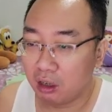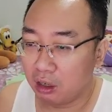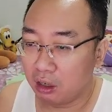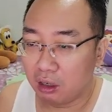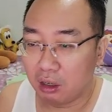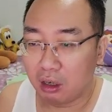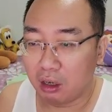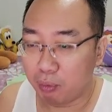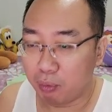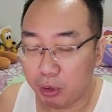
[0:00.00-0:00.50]

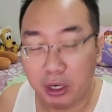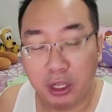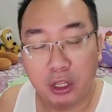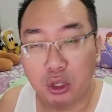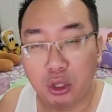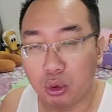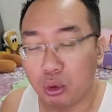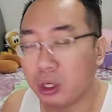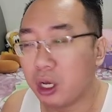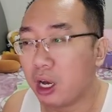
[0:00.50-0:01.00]
a pretty
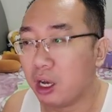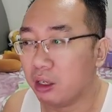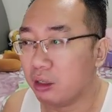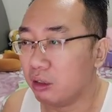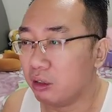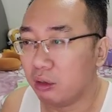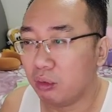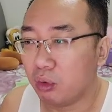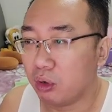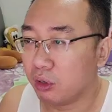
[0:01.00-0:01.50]
new card,
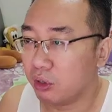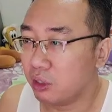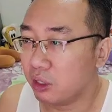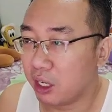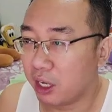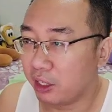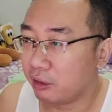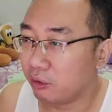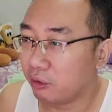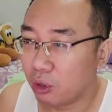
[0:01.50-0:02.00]
it was
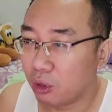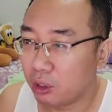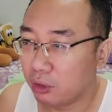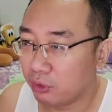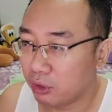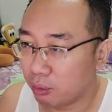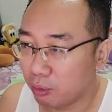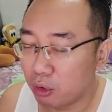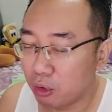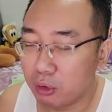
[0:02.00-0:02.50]
like one of
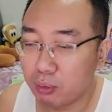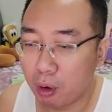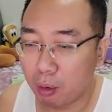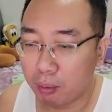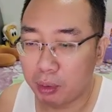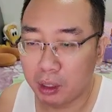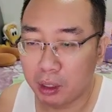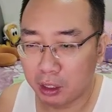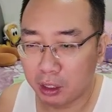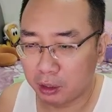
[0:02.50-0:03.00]
the most
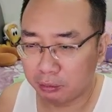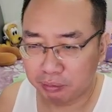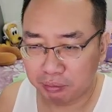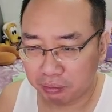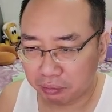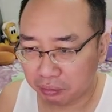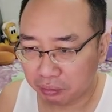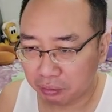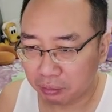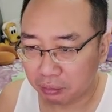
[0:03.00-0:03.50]
popular
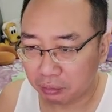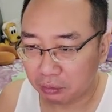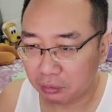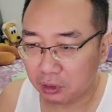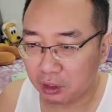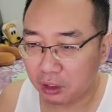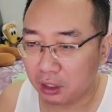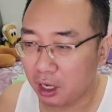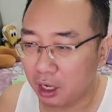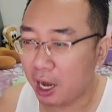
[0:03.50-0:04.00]

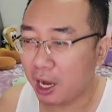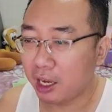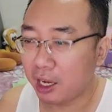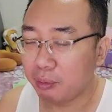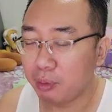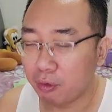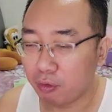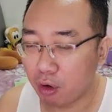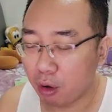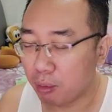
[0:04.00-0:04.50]
high
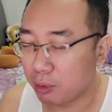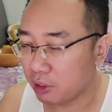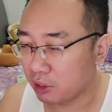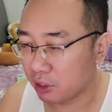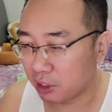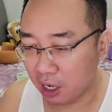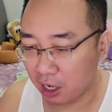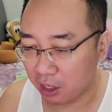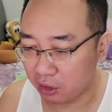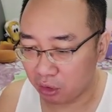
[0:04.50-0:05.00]
performance
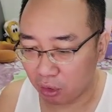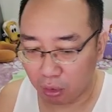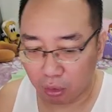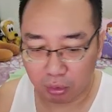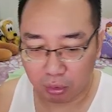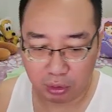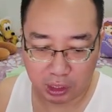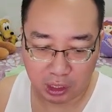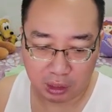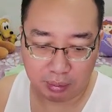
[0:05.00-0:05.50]
cards
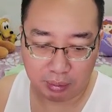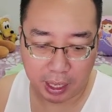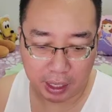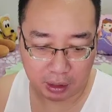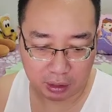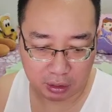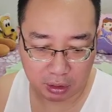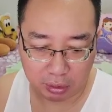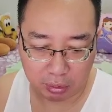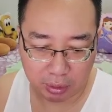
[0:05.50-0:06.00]
only back
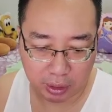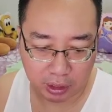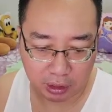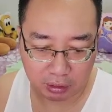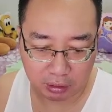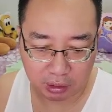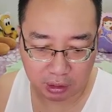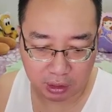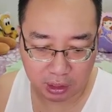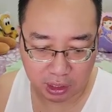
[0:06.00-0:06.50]

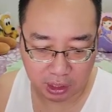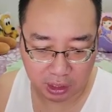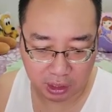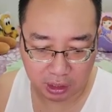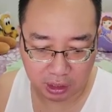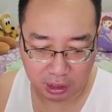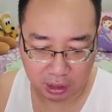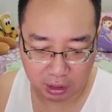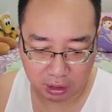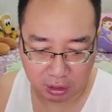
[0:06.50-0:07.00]
during
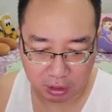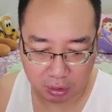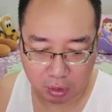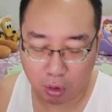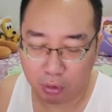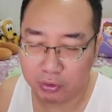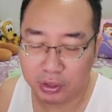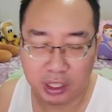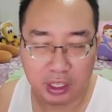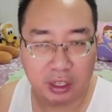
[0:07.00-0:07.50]
the
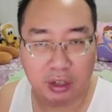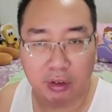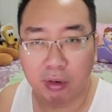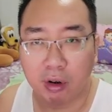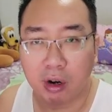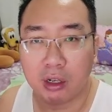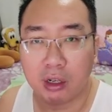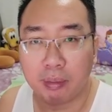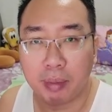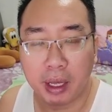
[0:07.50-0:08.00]
COVID
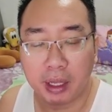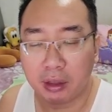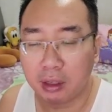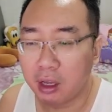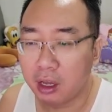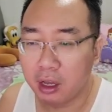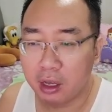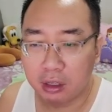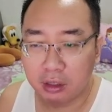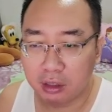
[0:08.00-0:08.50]
era,
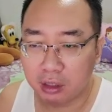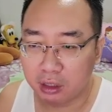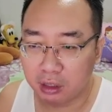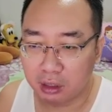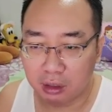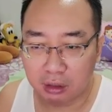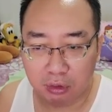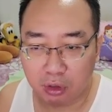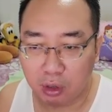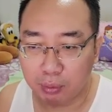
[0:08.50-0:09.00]

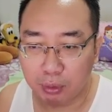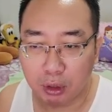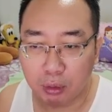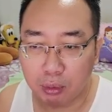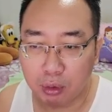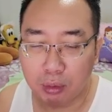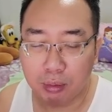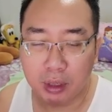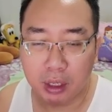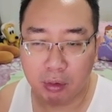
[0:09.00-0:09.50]
the crypto
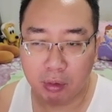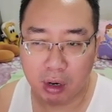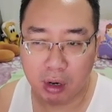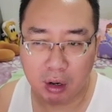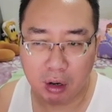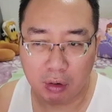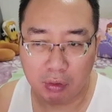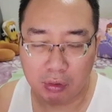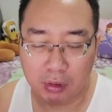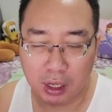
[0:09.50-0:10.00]
boom era
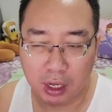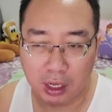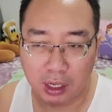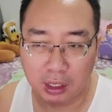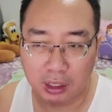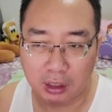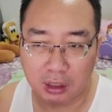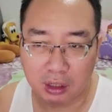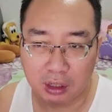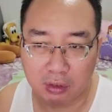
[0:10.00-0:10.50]
of
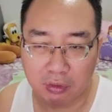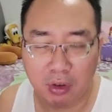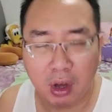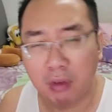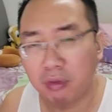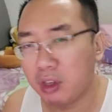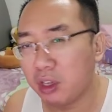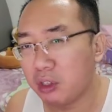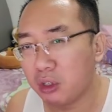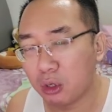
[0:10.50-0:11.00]
like
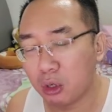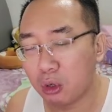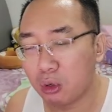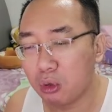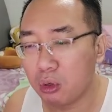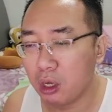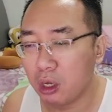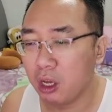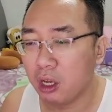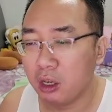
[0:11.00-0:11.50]
5 years ago.
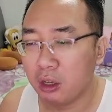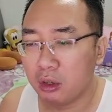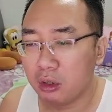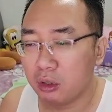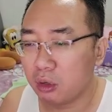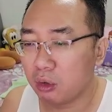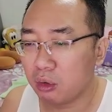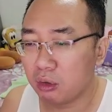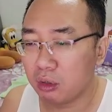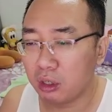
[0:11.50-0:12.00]

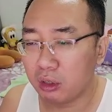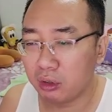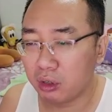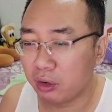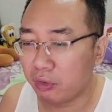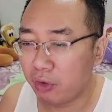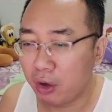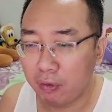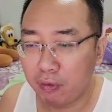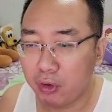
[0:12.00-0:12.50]
So a
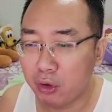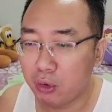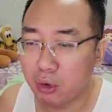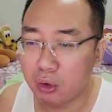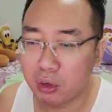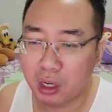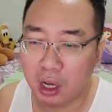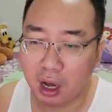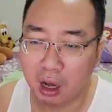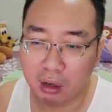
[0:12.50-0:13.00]

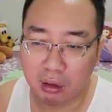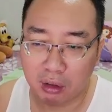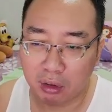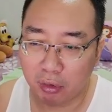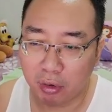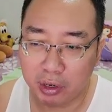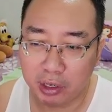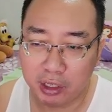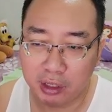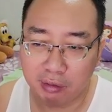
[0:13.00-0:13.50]
5-year-old card
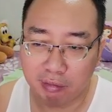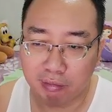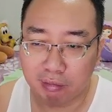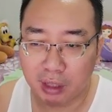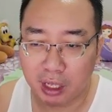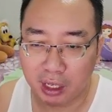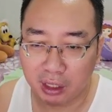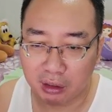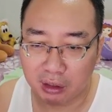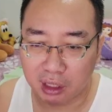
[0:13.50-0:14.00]
already
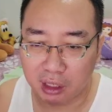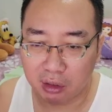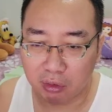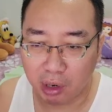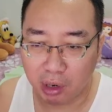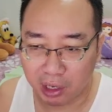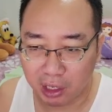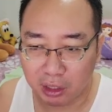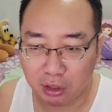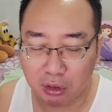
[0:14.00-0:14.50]
like
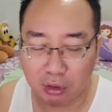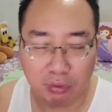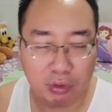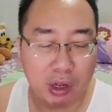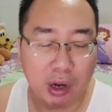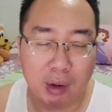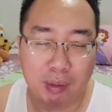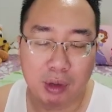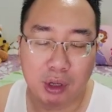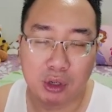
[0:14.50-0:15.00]
running into
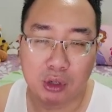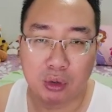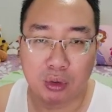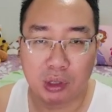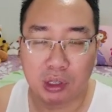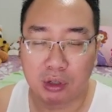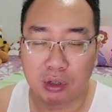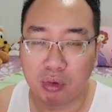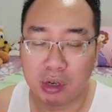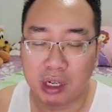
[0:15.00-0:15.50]
VRAM
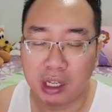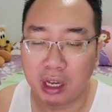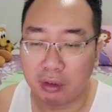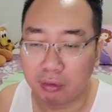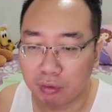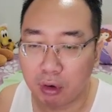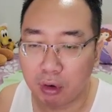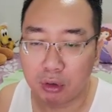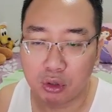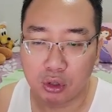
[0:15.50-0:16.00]
issues is really
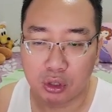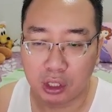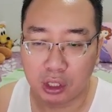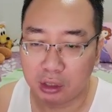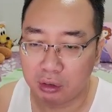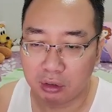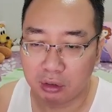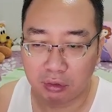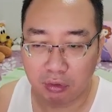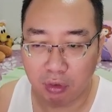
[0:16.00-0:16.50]
unfortunate
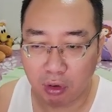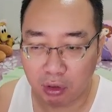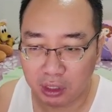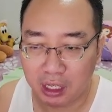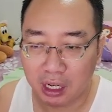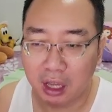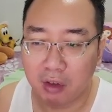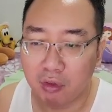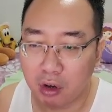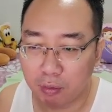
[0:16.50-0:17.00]
for the
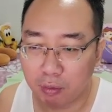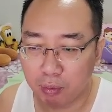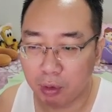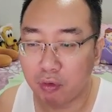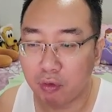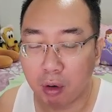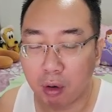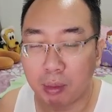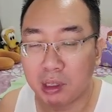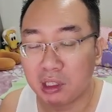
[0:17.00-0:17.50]
level of
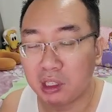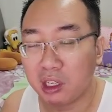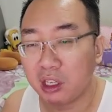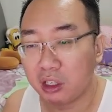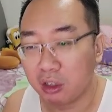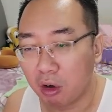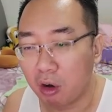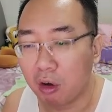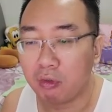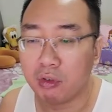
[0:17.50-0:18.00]
performance that
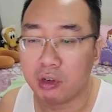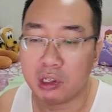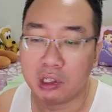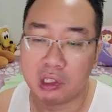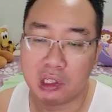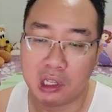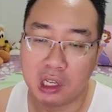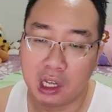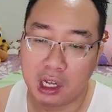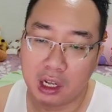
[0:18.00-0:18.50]
it
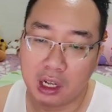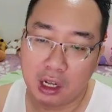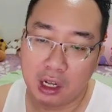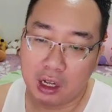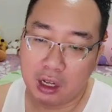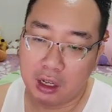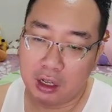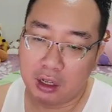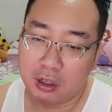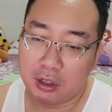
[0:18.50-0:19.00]
offers.
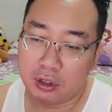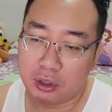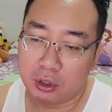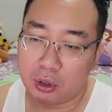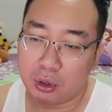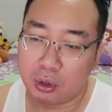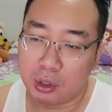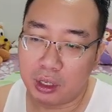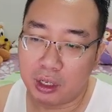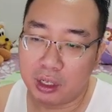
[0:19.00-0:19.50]

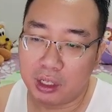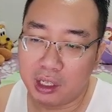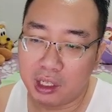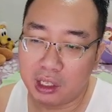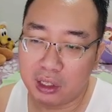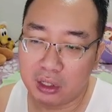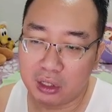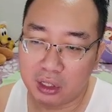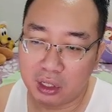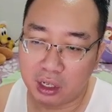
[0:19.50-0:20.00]
So it
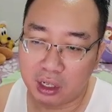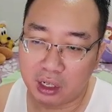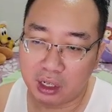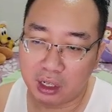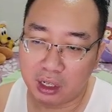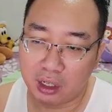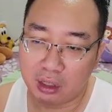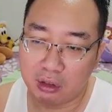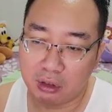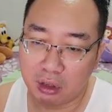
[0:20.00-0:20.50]
is
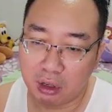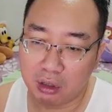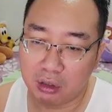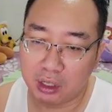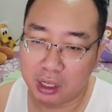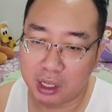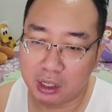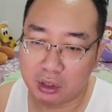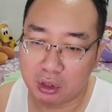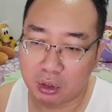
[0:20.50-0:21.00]
not
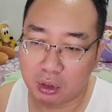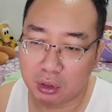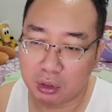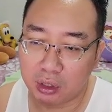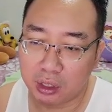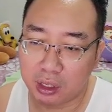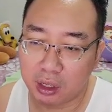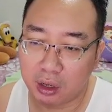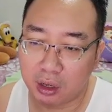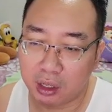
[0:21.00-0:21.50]
as good,
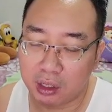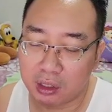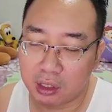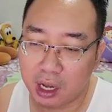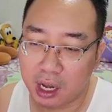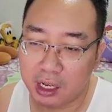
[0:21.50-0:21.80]
not as highly